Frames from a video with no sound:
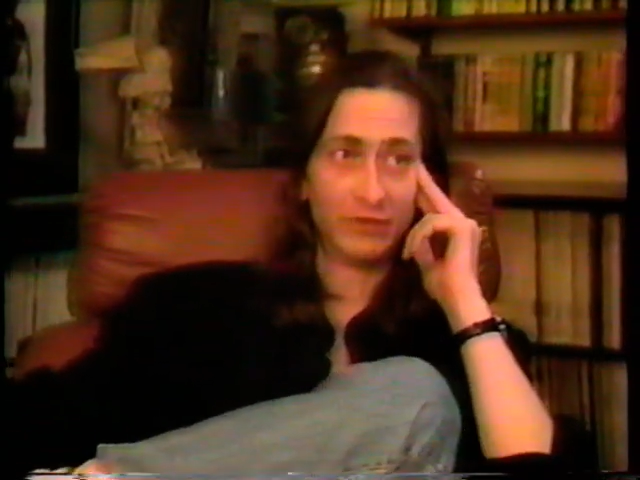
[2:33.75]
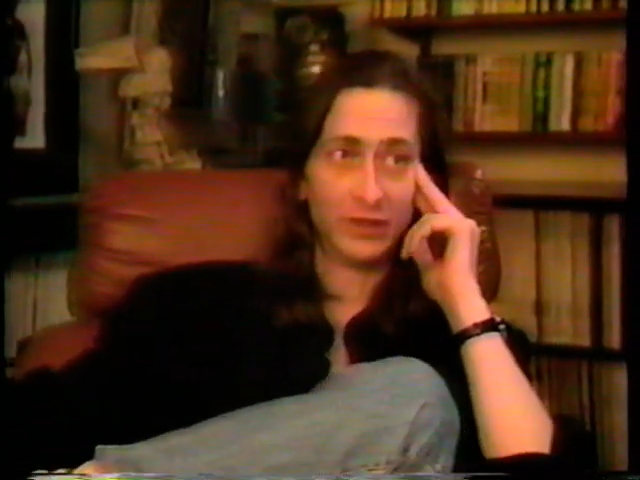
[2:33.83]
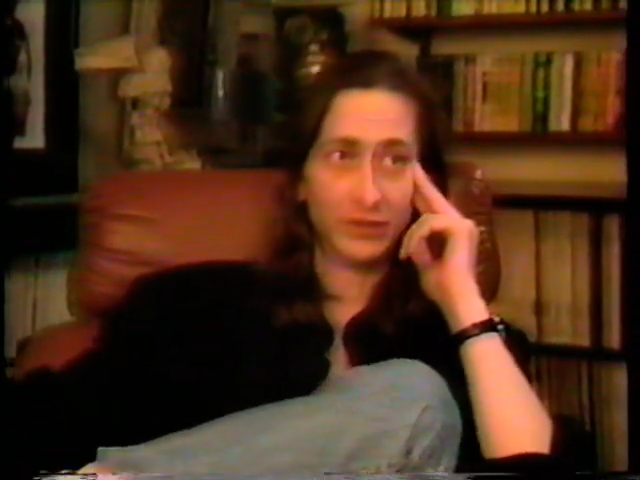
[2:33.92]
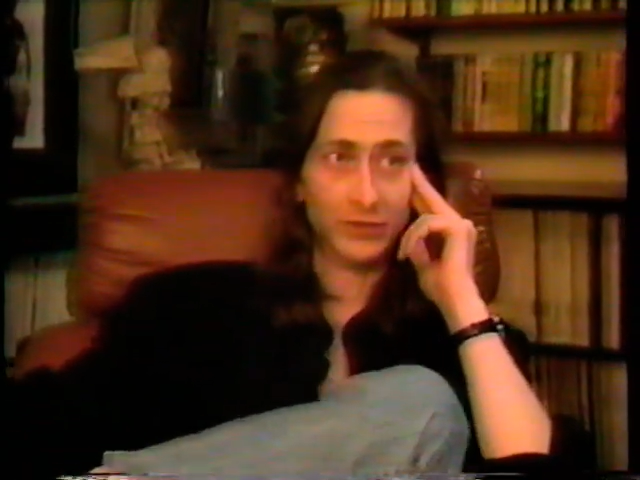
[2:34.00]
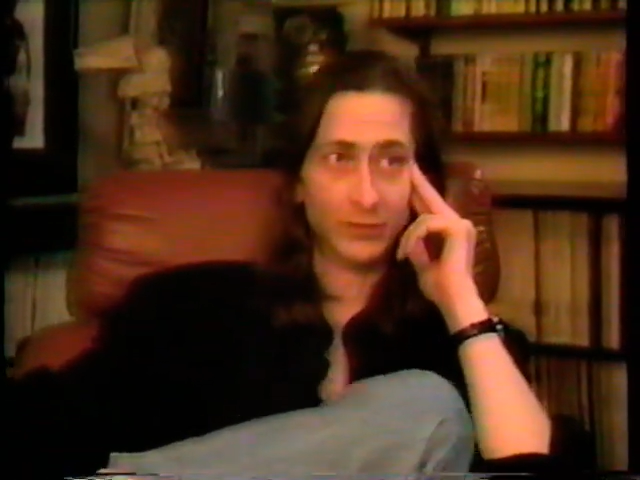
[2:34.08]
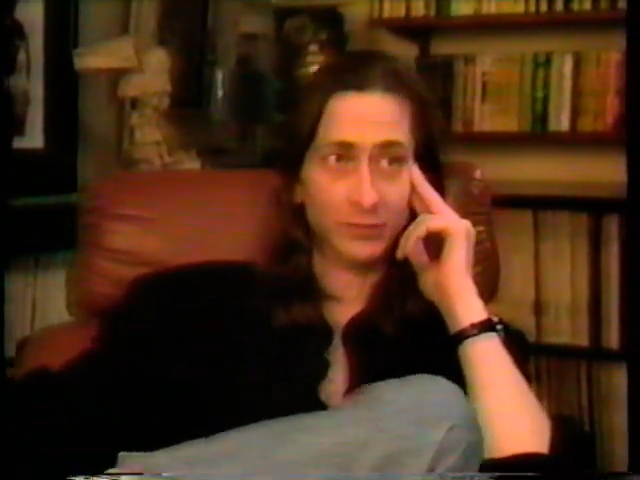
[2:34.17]

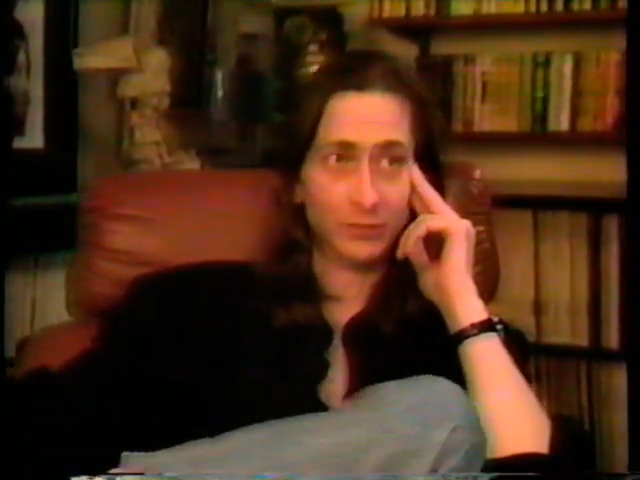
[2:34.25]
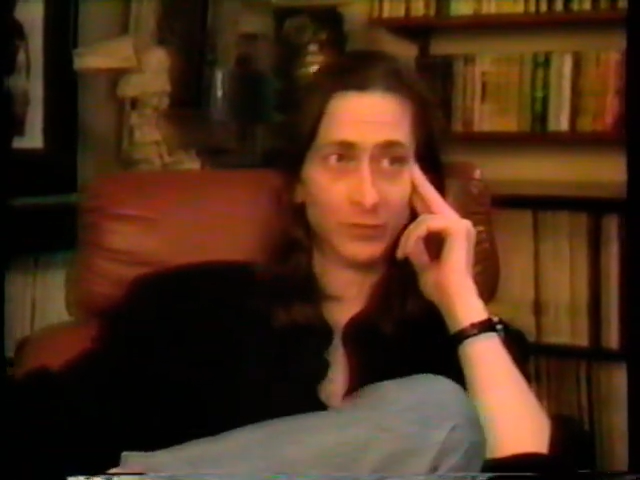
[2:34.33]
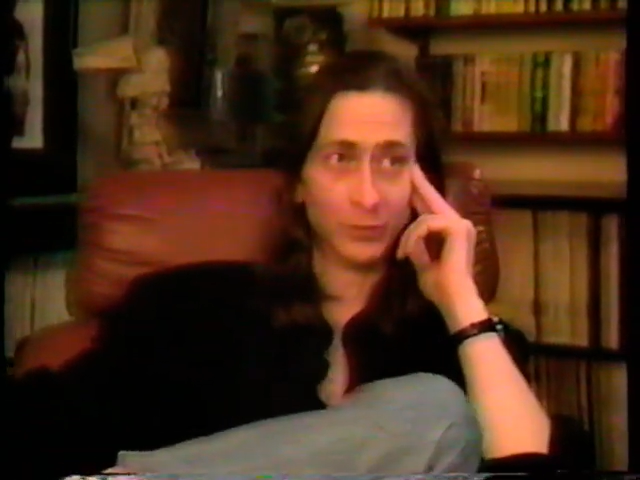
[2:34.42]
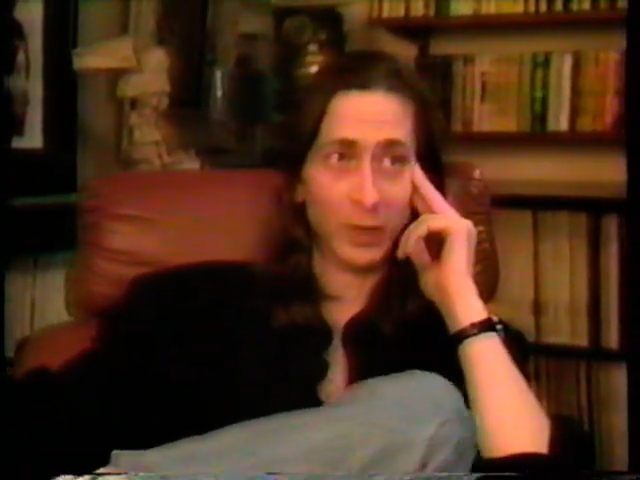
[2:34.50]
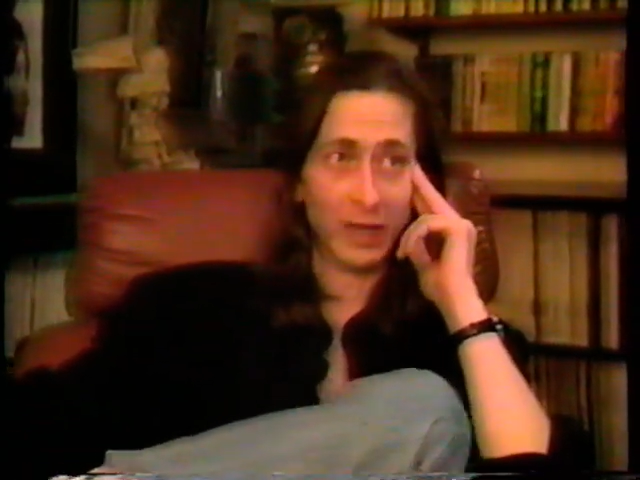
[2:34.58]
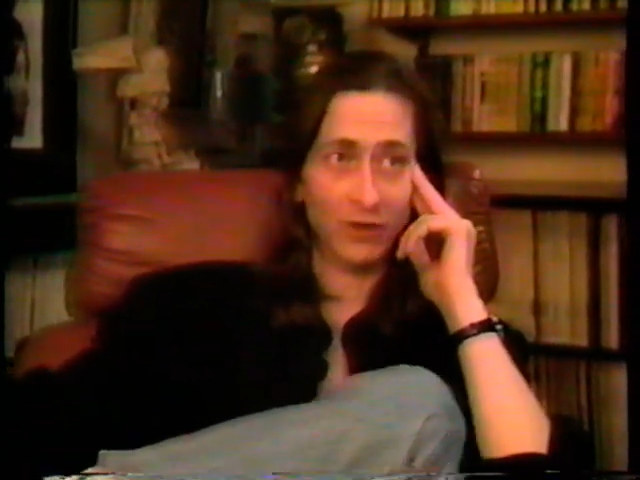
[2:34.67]
fun to,
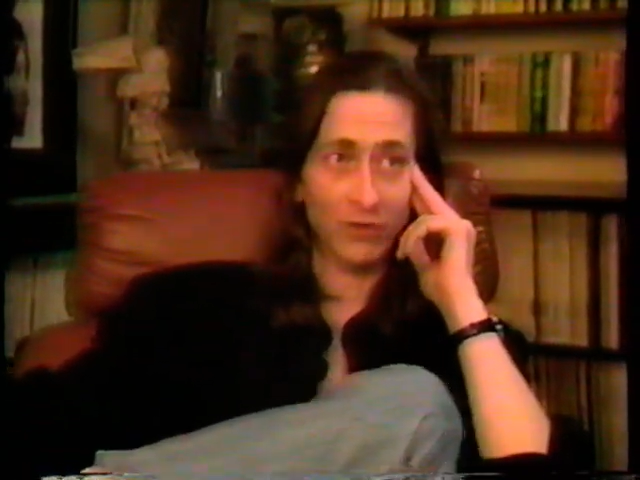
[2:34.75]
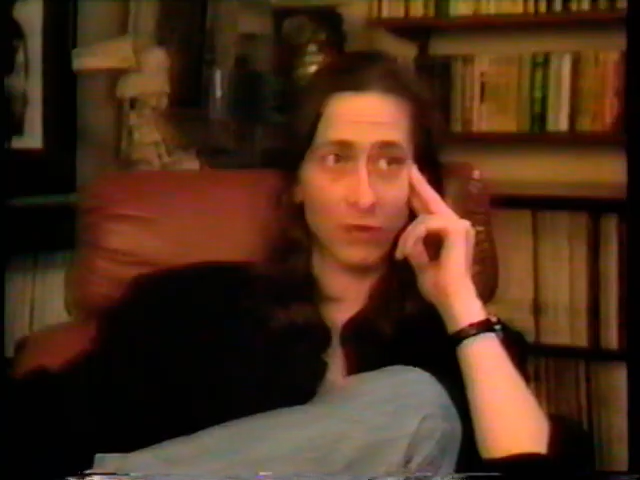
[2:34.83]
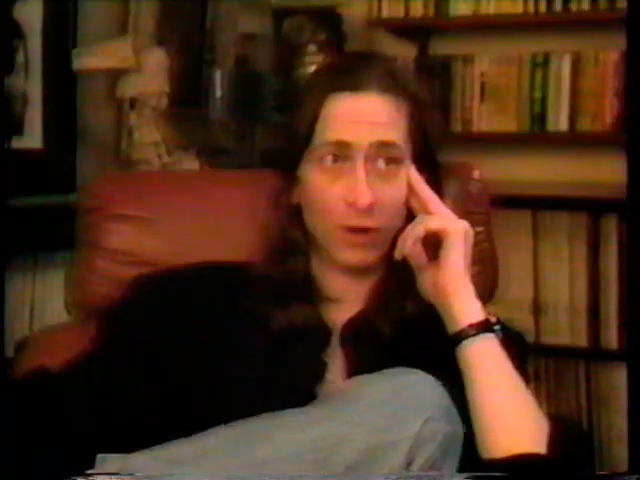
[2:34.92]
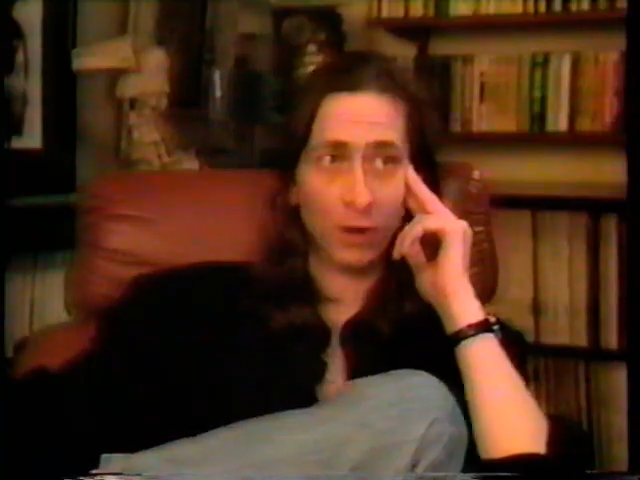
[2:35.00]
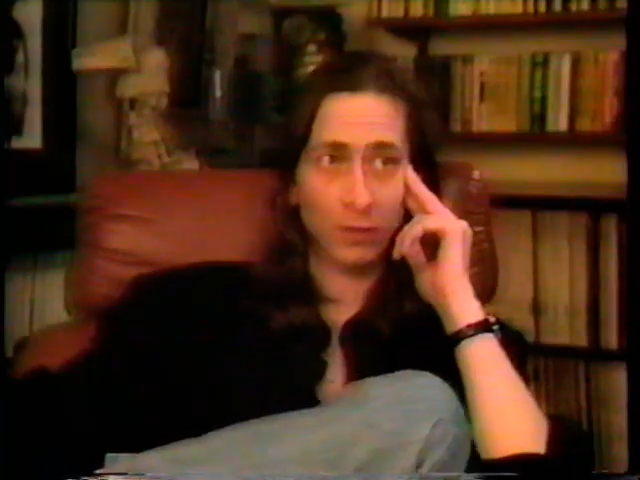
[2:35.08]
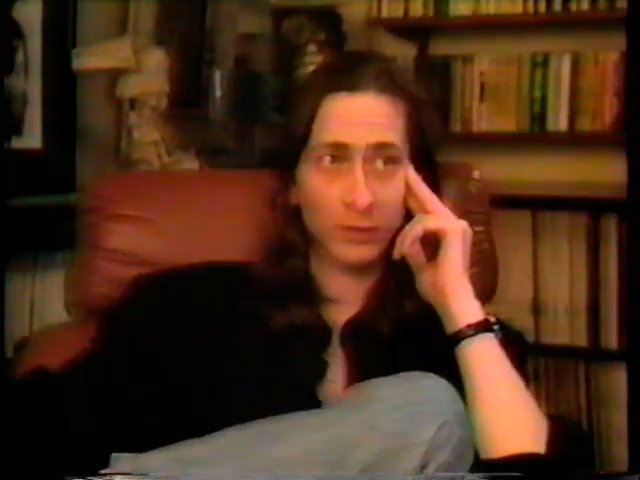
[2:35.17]
to write and
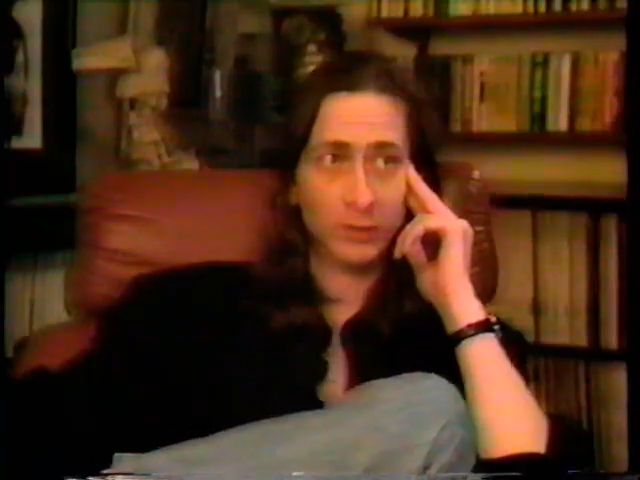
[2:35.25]
draw.